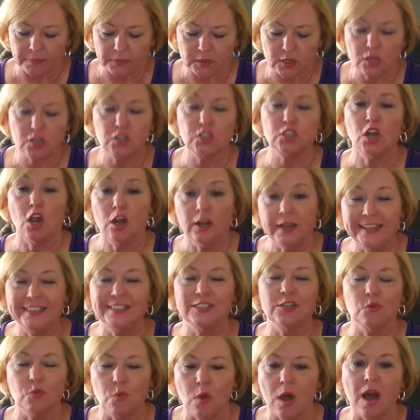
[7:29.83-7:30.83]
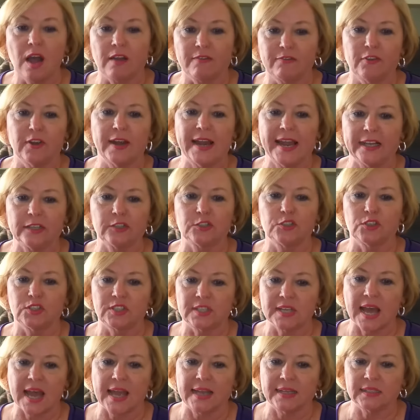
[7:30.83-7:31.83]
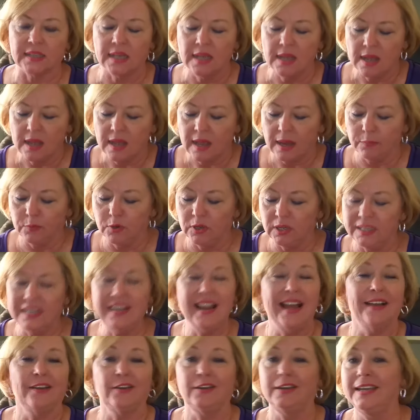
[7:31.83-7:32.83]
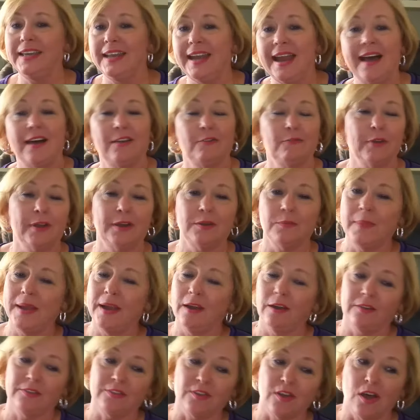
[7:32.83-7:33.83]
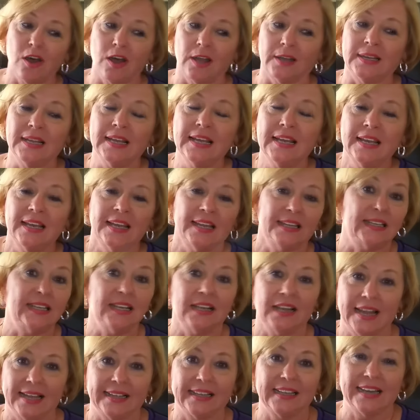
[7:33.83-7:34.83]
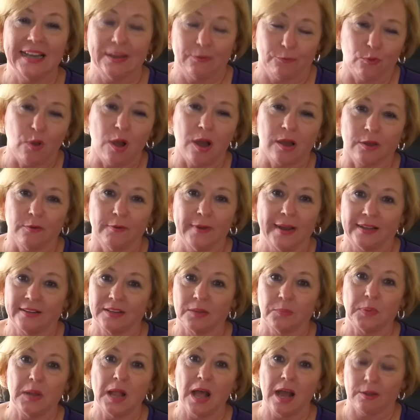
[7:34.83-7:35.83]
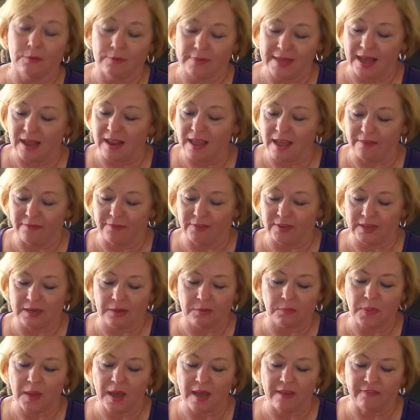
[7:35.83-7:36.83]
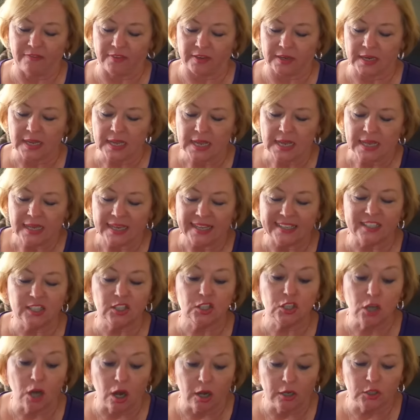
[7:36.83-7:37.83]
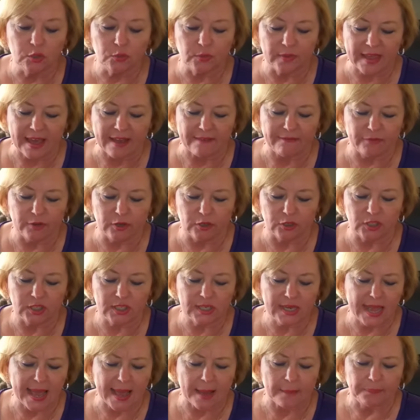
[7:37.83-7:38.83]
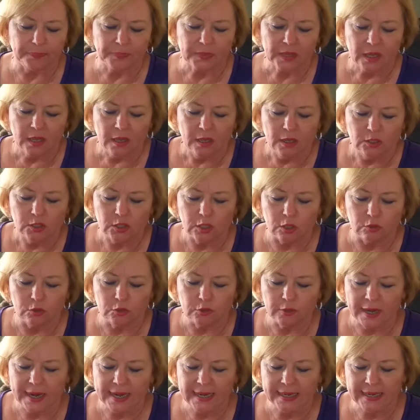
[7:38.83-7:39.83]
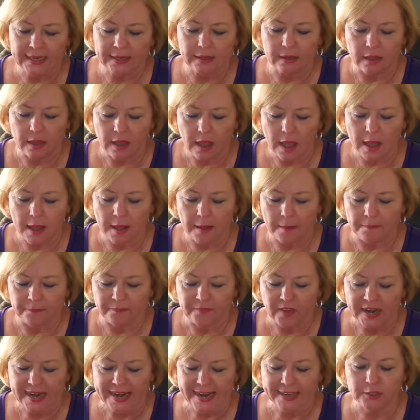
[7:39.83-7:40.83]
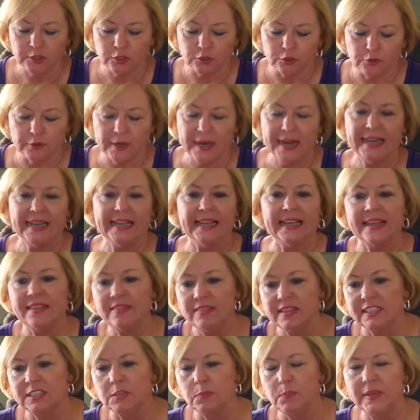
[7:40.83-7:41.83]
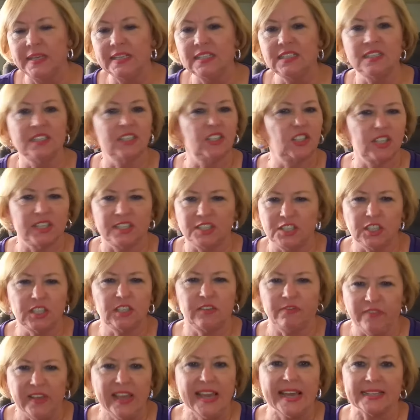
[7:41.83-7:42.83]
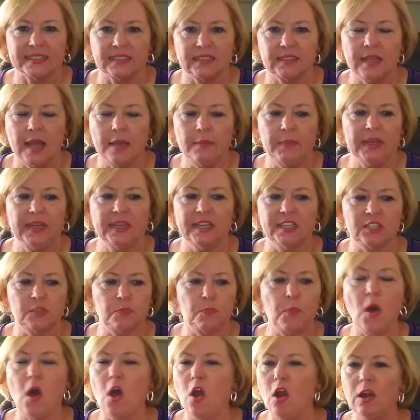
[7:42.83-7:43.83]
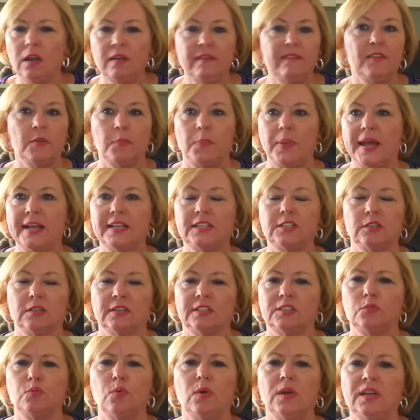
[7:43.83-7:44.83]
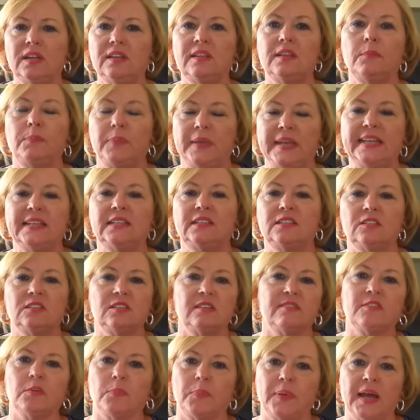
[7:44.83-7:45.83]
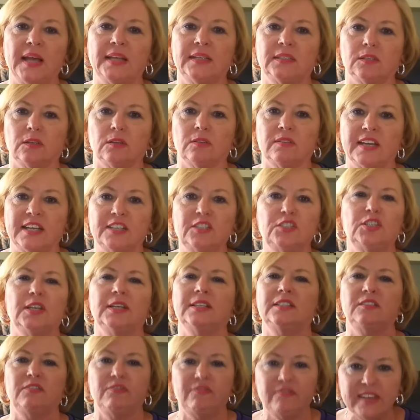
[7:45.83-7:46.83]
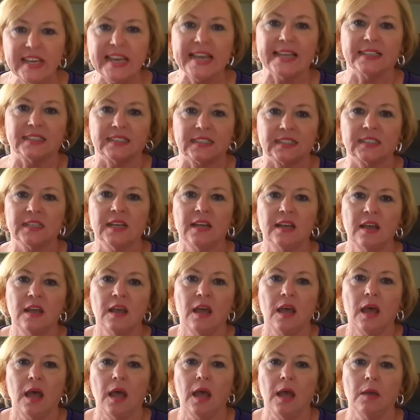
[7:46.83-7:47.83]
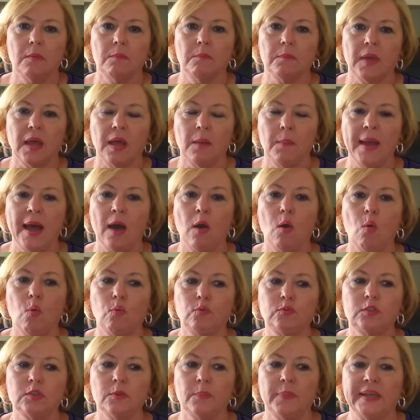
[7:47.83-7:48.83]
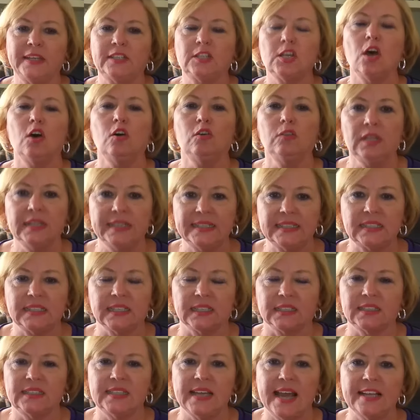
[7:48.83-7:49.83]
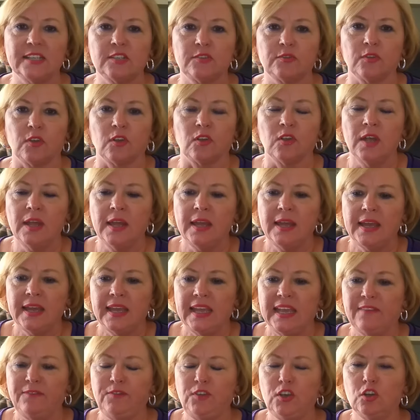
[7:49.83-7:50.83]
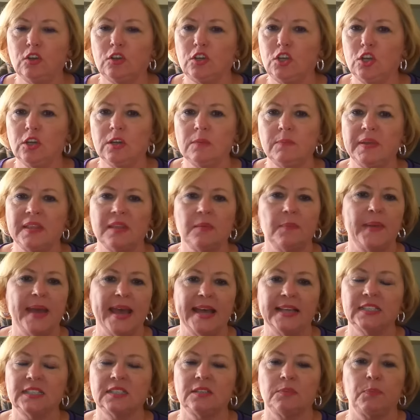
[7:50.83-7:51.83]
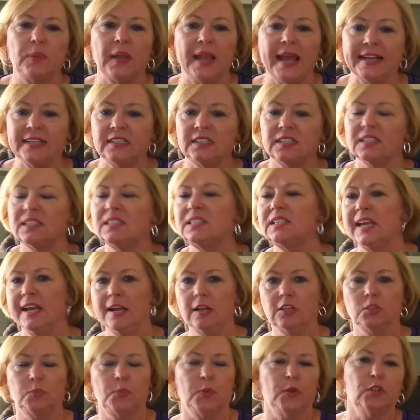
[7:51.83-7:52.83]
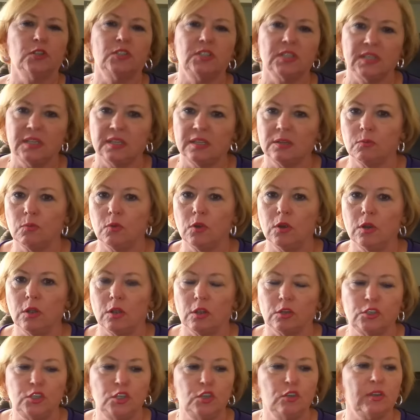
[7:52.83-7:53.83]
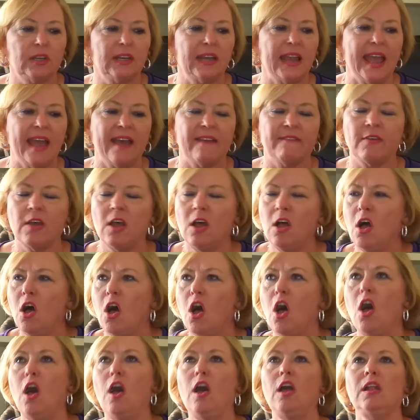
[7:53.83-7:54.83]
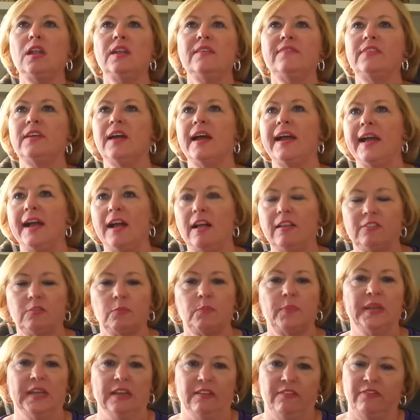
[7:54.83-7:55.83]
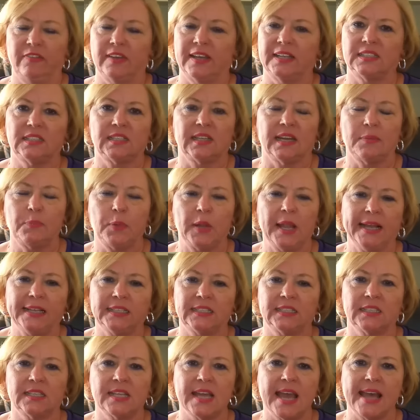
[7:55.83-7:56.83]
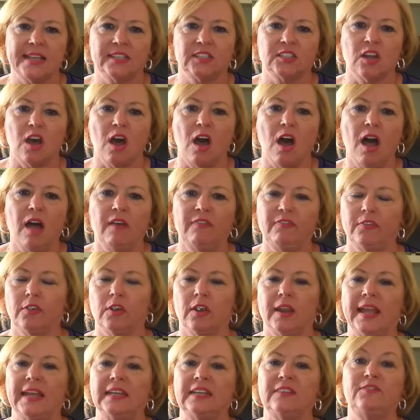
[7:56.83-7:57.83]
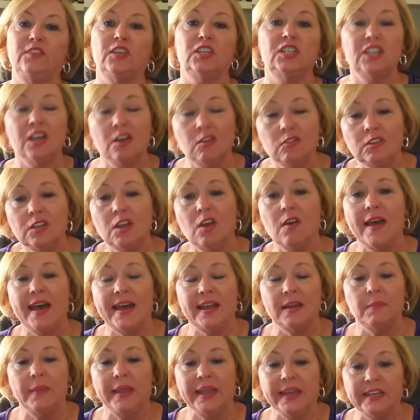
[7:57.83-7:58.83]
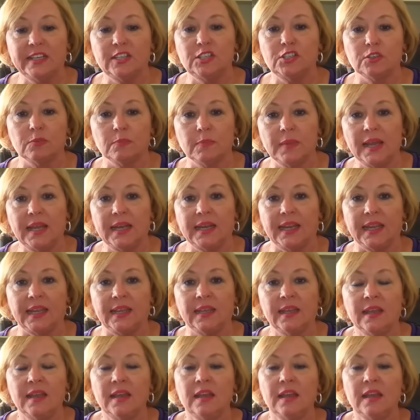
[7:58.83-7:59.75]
starting to walk for exercise. I'm really not going to get out and run a marathon until I can walk around the block without huffing and puffing. It starts with that first step. So training, financial training in this business, it just fits. I mean, it's part of the puzzle. It's one of the pieces of the puzzle that just fits. About to be totally successful. If you can be the best Plexus salesperson in the world, you can have all of the health benefits that Plexus has to offer, and if you don't know how to manage your money,